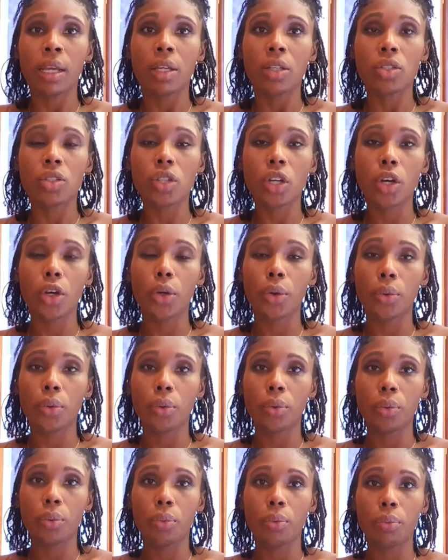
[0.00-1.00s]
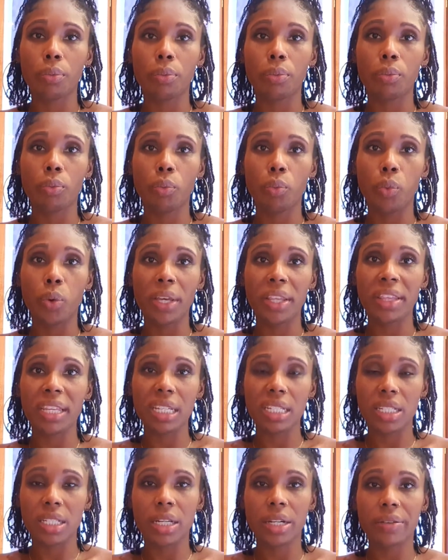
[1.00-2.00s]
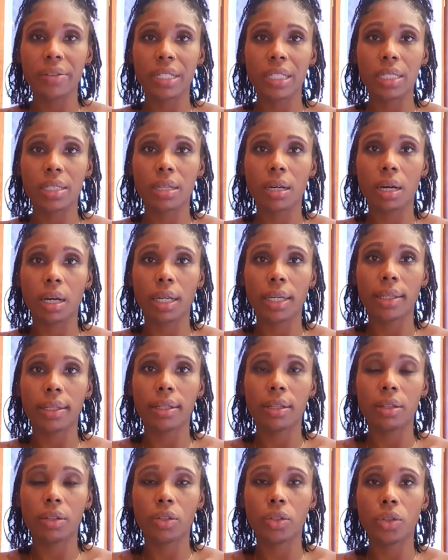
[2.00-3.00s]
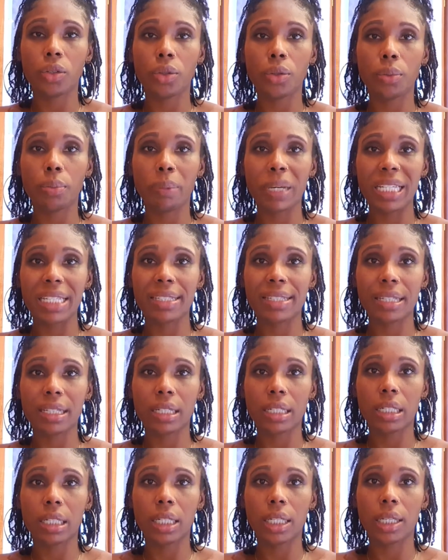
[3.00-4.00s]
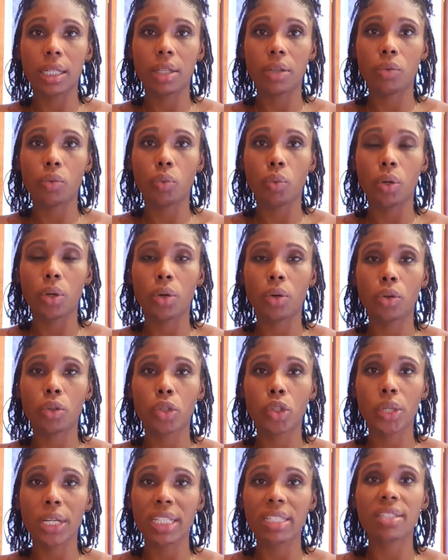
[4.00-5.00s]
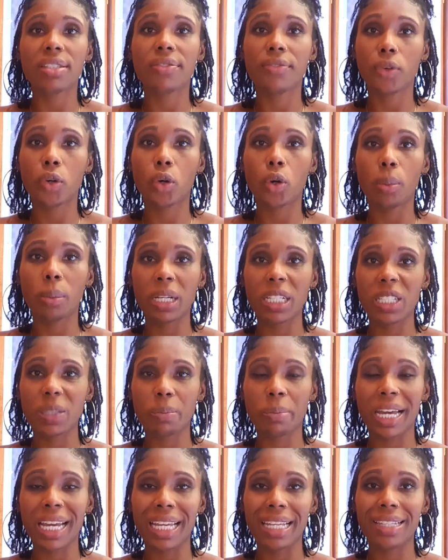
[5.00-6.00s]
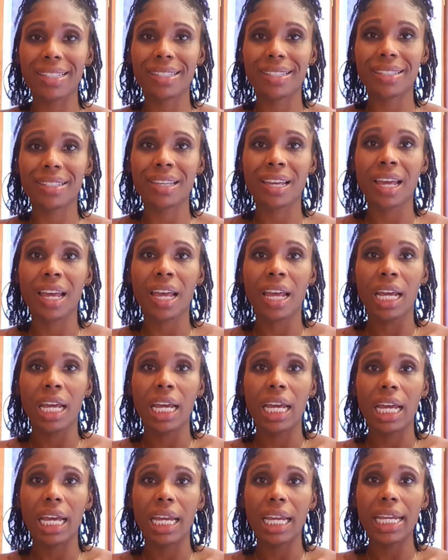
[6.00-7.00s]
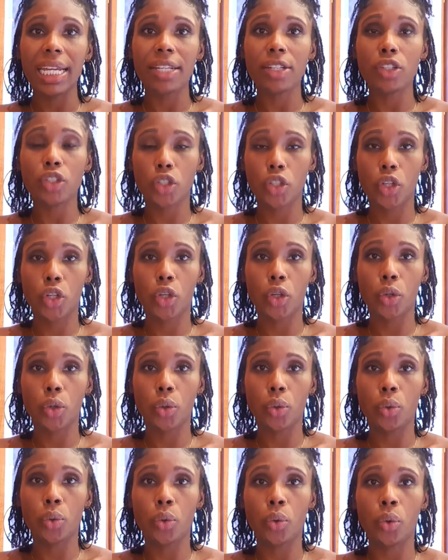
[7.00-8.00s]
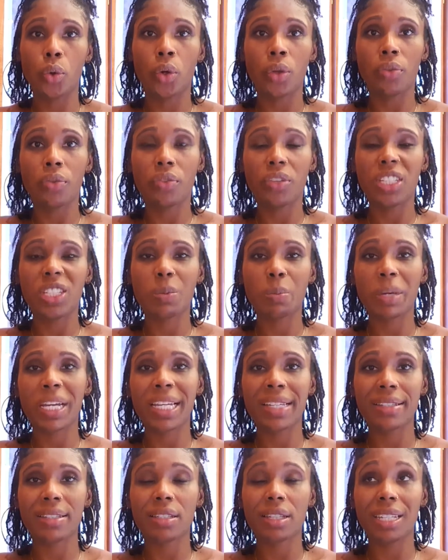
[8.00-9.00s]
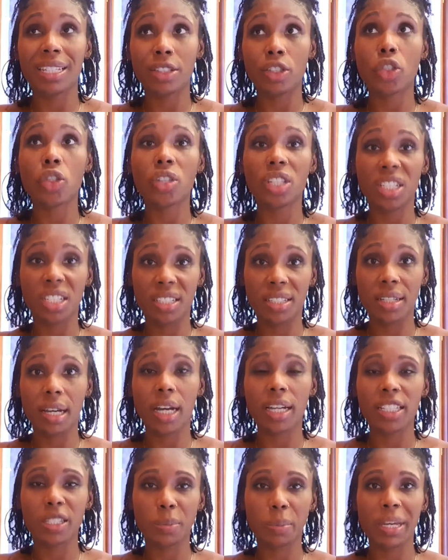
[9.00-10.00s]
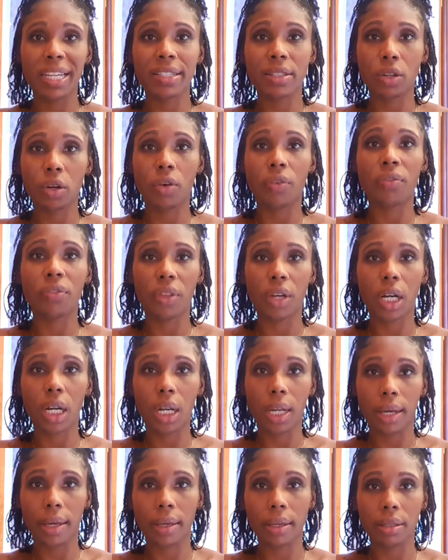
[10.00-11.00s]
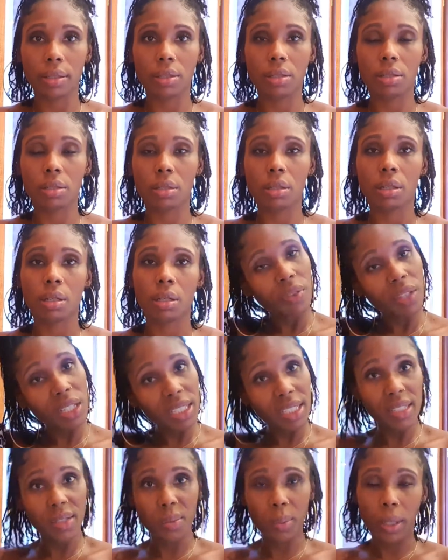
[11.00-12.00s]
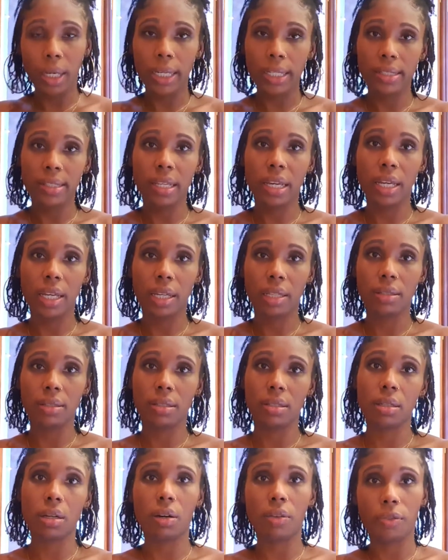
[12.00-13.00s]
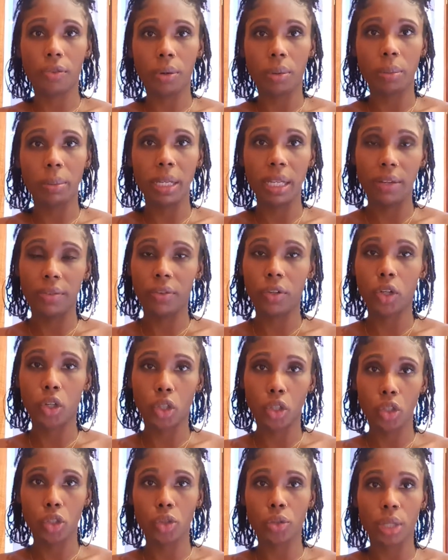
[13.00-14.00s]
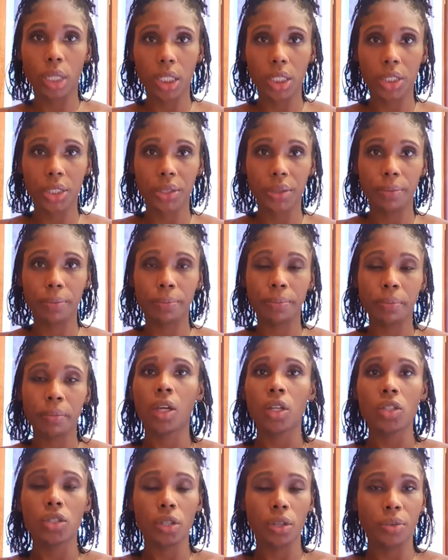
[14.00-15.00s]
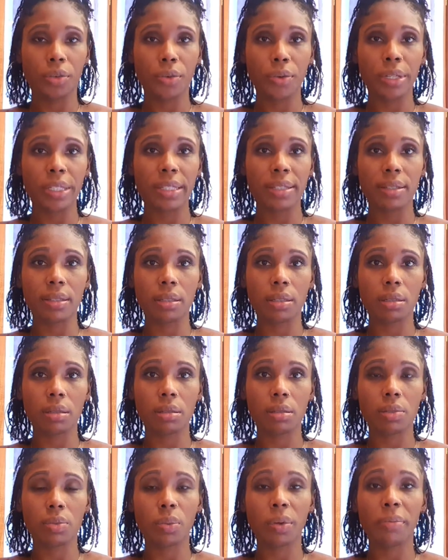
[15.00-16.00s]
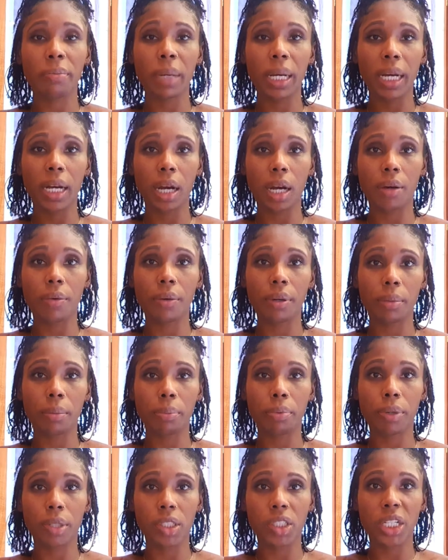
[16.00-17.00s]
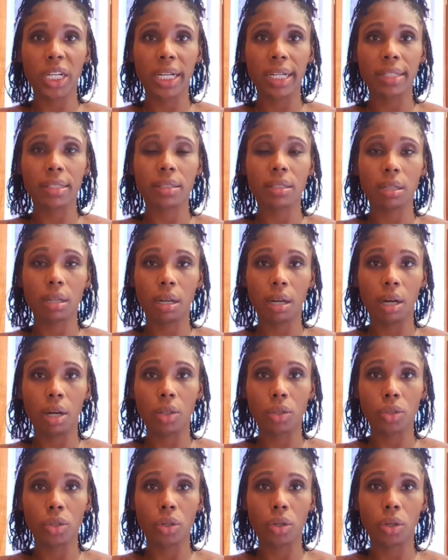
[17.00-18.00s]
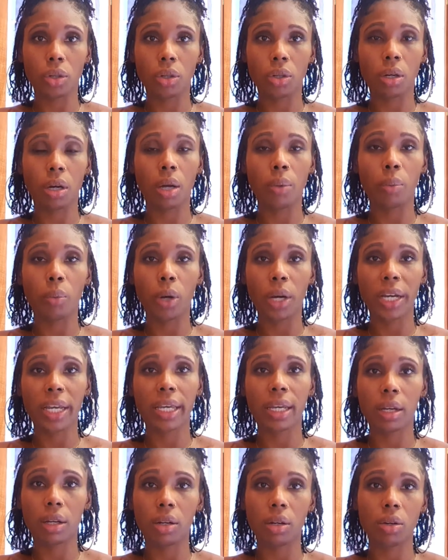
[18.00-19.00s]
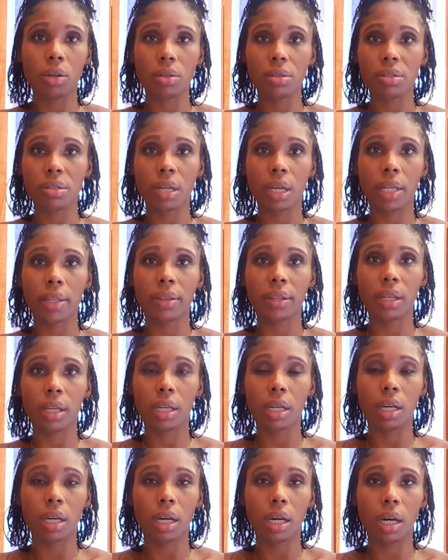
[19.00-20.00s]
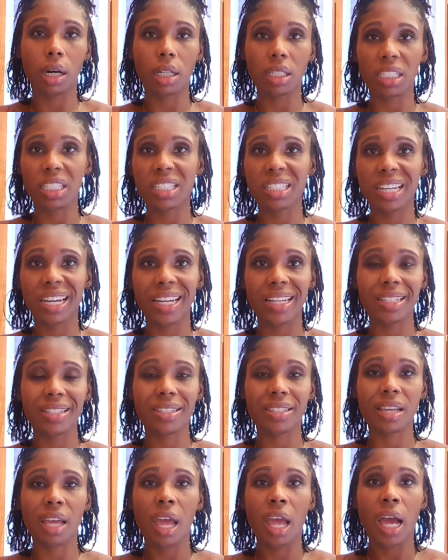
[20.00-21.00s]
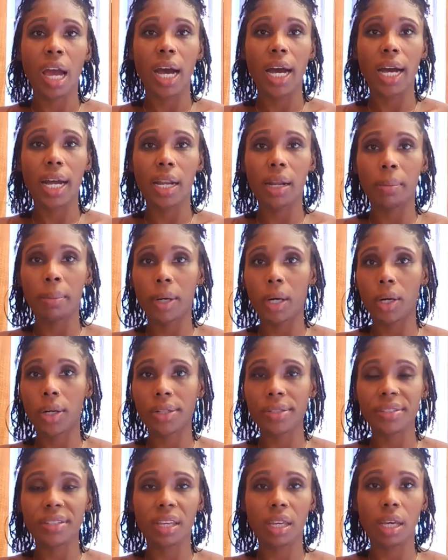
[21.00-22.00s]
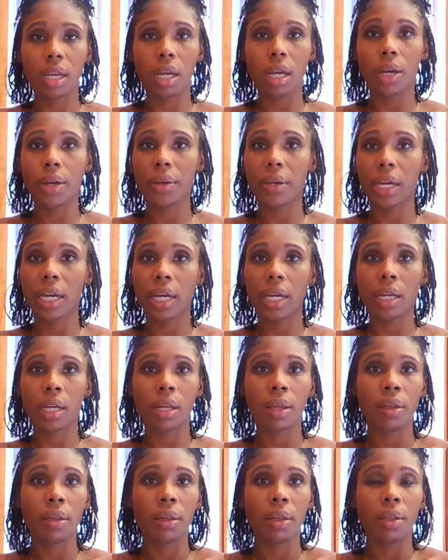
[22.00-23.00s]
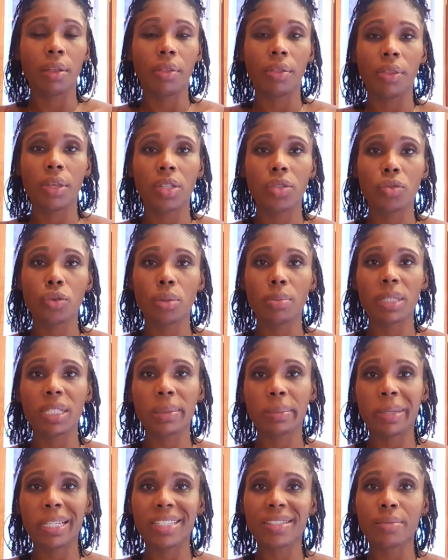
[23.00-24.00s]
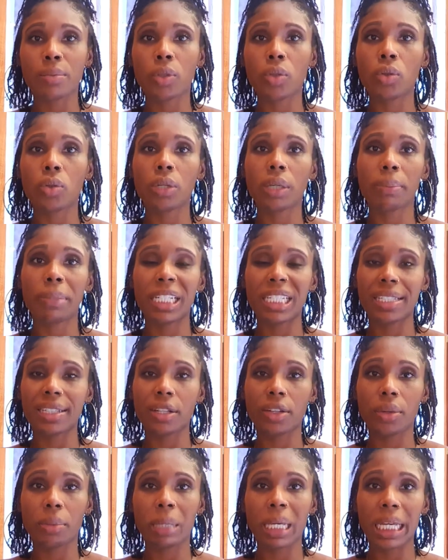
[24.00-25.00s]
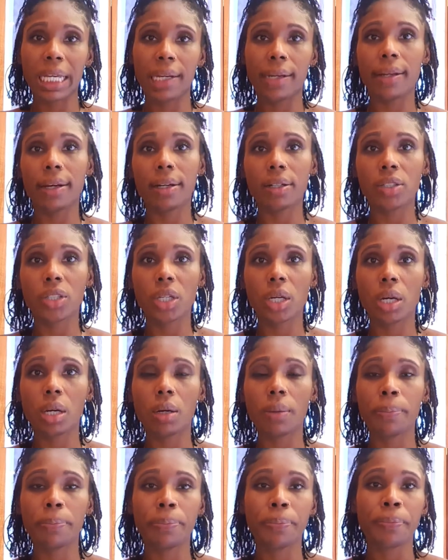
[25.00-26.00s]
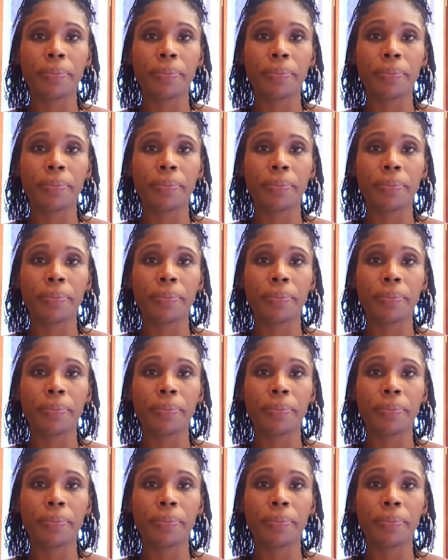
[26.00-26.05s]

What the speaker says: So with interior design, you basically will transform a space into the desired space of the client. This is why I say it can start from even construction. So for instance, with my current project, Carton, I'm working alongside the architects and I'm asking, okay, this room is a bit small, please can you make it larger?